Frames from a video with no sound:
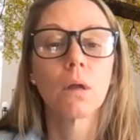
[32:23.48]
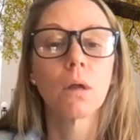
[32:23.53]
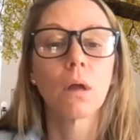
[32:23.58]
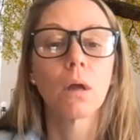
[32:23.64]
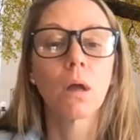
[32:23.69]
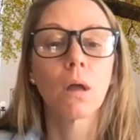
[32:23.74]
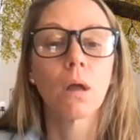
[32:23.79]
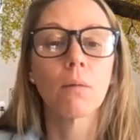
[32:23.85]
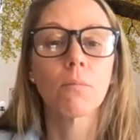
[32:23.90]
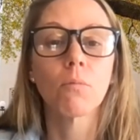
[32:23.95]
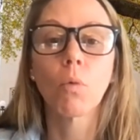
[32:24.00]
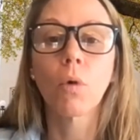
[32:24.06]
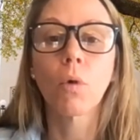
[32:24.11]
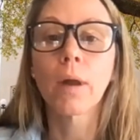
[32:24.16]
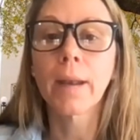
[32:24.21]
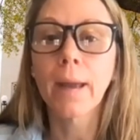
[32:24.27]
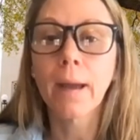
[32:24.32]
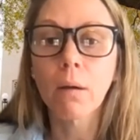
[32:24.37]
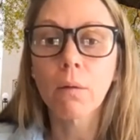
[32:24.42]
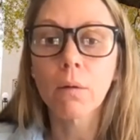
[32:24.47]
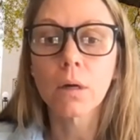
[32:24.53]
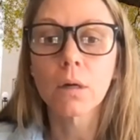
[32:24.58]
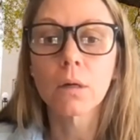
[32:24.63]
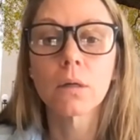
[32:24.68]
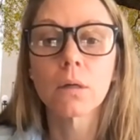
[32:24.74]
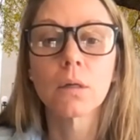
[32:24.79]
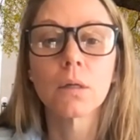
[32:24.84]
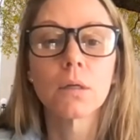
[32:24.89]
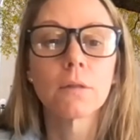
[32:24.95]
1
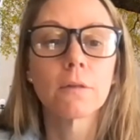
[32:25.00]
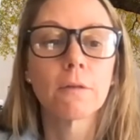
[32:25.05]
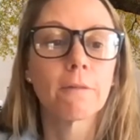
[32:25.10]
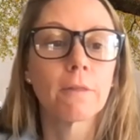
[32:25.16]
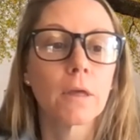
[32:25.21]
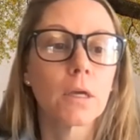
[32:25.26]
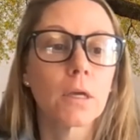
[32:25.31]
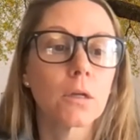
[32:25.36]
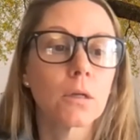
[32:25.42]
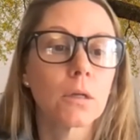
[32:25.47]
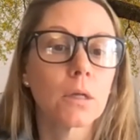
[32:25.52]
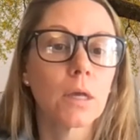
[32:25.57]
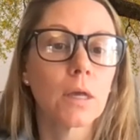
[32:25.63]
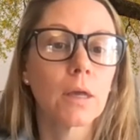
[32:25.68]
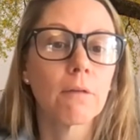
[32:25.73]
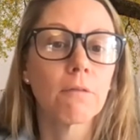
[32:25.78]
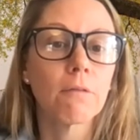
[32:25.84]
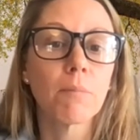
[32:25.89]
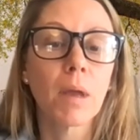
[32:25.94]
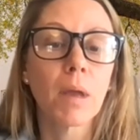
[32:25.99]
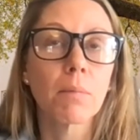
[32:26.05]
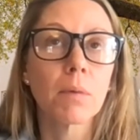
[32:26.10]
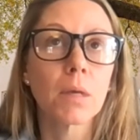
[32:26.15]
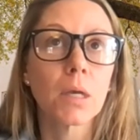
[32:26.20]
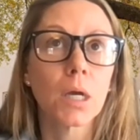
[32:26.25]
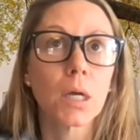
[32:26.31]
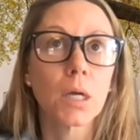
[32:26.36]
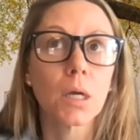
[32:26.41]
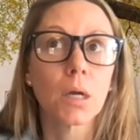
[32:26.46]
hour that they could give, maybe
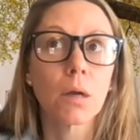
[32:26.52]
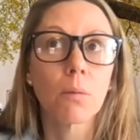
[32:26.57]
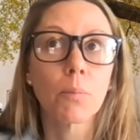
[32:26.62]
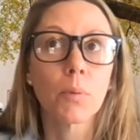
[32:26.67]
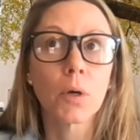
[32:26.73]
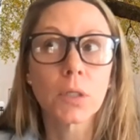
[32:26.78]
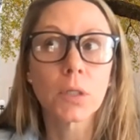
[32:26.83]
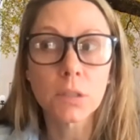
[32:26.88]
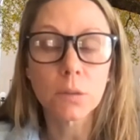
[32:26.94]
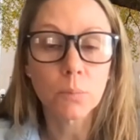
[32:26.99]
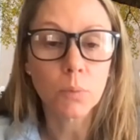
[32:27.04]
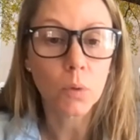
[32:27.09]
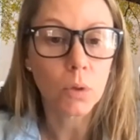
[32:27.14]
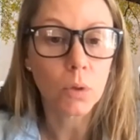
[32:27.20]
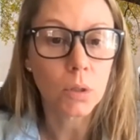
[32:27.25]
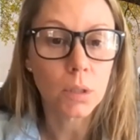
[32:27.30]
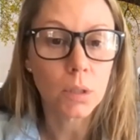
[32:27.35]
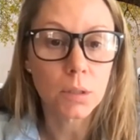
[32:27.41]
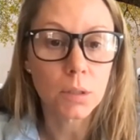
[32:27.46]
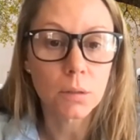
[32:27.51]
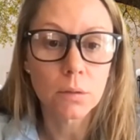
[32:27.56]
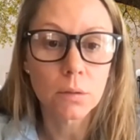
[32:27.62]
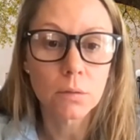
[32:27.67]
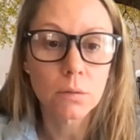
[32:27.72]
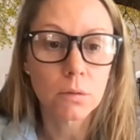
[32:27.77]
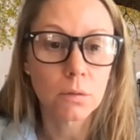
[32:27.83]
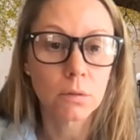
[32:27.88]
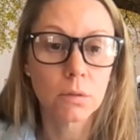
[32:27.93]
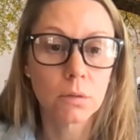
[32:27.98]
a principal
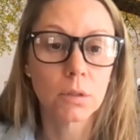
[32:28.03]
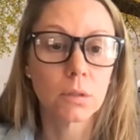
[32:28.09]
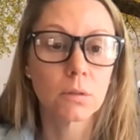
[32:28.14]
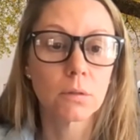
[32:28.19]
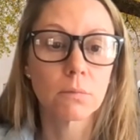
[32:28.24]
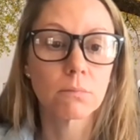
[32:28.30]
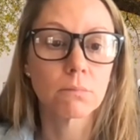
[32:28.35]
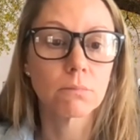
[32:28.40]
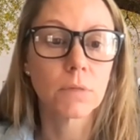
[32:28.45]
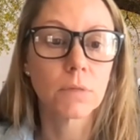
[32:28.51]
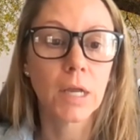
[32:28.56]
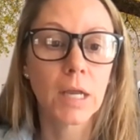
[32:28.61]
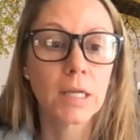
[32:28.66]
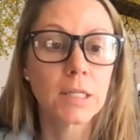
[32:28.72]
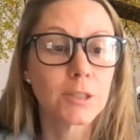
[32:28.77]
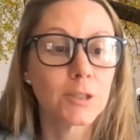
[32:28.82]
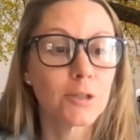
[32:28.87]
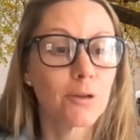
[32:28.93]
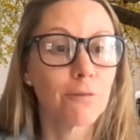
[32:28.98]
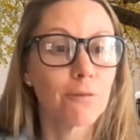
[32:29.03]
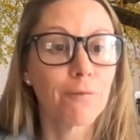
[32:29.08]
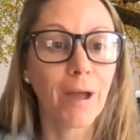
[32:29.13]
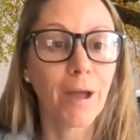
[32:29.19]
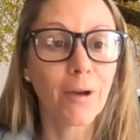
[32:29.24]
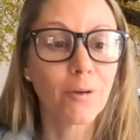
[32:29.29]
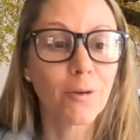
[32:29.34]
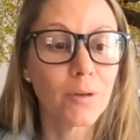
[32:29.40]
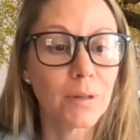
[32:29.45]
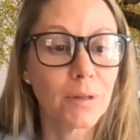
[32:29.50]
could cancel a
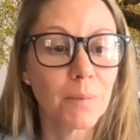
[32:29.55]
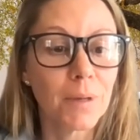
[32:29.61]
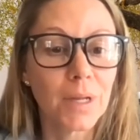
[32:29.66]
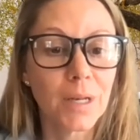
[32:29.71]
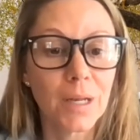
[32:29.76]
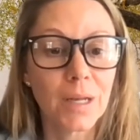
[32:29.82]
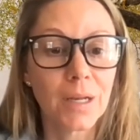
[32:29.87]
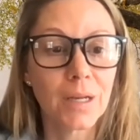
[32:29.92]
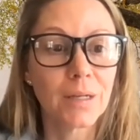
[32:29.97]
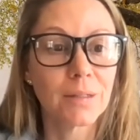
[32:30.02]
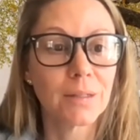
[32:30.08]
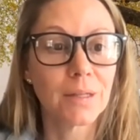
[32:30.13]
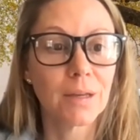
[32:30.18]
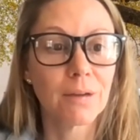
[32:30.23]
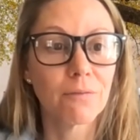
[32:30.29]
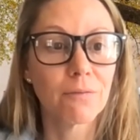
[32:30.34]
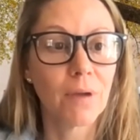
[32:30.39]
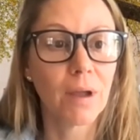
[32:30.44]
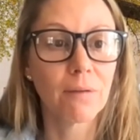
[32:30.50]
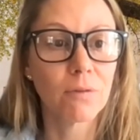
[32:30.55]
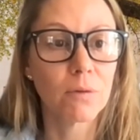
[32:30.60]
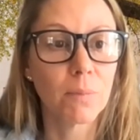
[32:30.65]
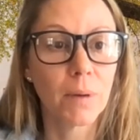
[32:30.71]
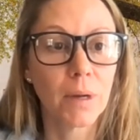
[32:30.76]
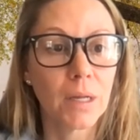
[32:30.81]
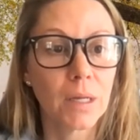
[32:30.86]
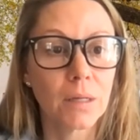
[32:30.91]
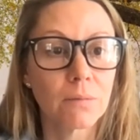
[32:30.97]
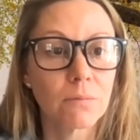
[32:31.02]
faculty meeting and give
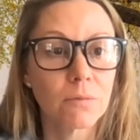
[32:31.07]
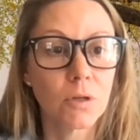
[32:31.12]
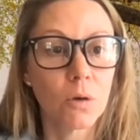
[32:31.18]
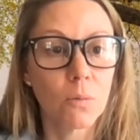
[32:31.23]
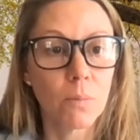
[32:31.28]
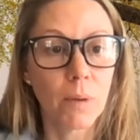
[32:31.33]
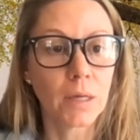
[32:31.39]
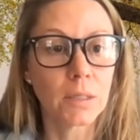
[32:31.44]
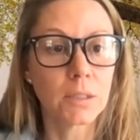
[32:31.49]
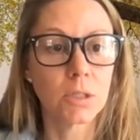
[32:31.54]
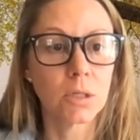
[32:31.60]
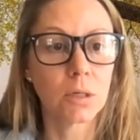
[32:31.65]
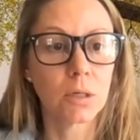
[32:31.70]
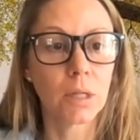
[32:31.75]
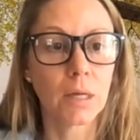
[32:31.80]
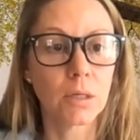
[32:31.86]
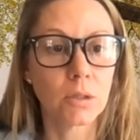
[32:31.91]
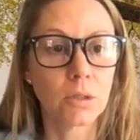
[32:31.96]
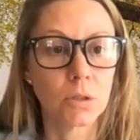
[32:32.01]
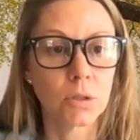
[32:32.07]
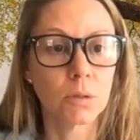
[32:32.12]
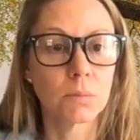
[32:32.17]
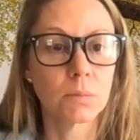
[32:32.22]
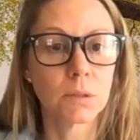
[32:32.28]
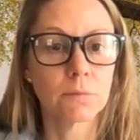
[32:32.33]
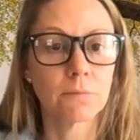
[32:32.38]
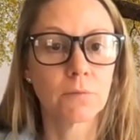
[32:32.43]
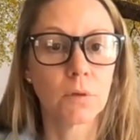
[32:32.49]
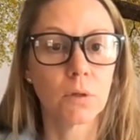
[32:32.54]
everybody, go back to your classrooms
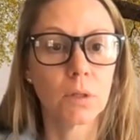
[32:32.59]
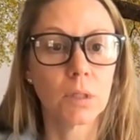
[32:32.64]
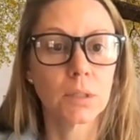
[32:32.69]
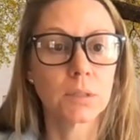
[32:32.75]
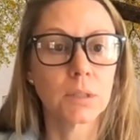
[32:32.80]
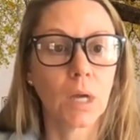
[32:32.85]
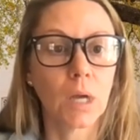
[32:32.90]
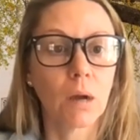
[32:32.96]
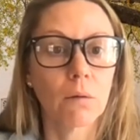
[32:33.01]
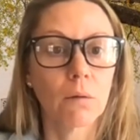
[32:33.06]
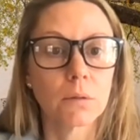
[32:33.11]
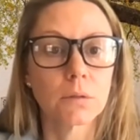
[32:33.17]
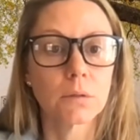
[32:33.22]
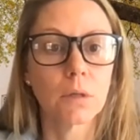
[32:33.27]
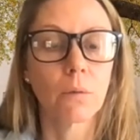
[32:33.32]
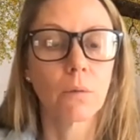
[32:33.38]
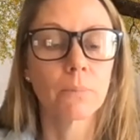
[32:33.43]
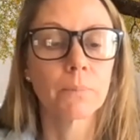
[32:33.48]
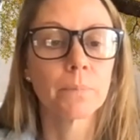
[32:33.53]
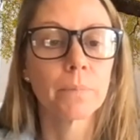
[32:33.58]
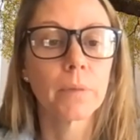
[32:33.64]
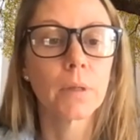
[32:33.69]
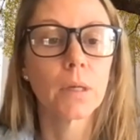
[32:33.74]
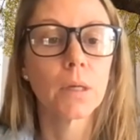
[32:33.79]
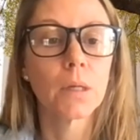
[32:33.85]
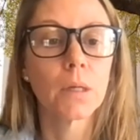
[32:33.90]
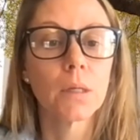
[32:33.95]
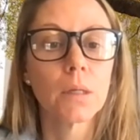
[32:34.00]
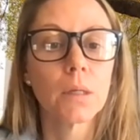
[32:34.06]
and fill this out. So
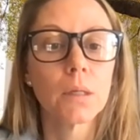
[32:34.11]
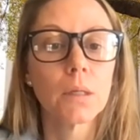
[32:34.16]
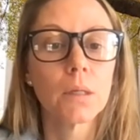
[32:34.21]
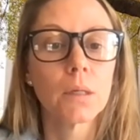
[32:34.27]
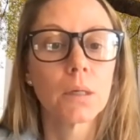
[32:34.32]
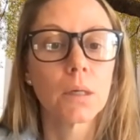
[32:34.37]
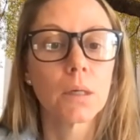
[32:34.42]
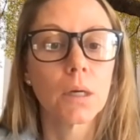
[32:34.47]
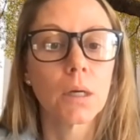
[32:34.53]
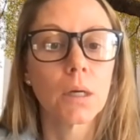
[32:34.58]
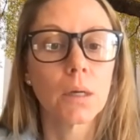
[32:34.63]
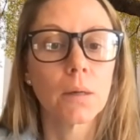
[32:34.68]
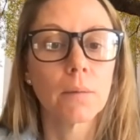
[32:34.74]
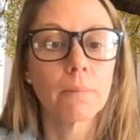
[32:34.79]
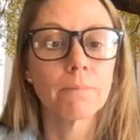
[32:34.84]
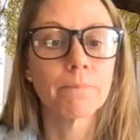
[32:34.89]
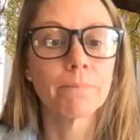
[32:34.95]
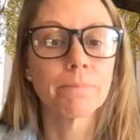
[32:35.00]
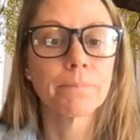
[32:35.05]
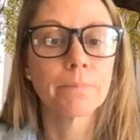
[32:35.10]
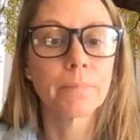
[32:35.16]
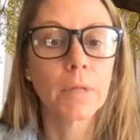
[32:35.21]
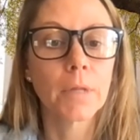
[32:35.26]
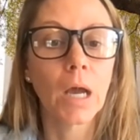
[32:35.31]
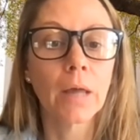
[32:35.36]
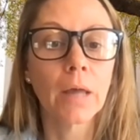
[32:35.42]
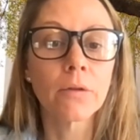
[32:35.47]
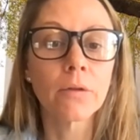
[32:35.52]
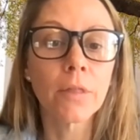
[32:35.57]

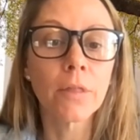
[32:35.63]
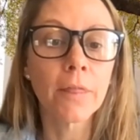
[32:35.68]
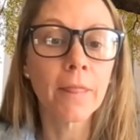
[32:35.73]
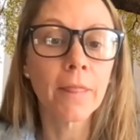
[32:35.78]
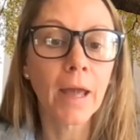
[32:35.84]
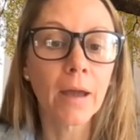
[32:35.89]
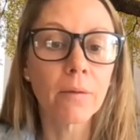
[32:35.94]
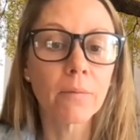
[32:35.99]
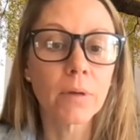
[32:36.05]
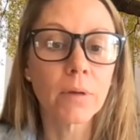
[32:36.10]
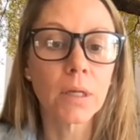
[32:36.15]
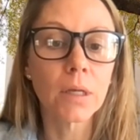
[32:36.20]
other than that,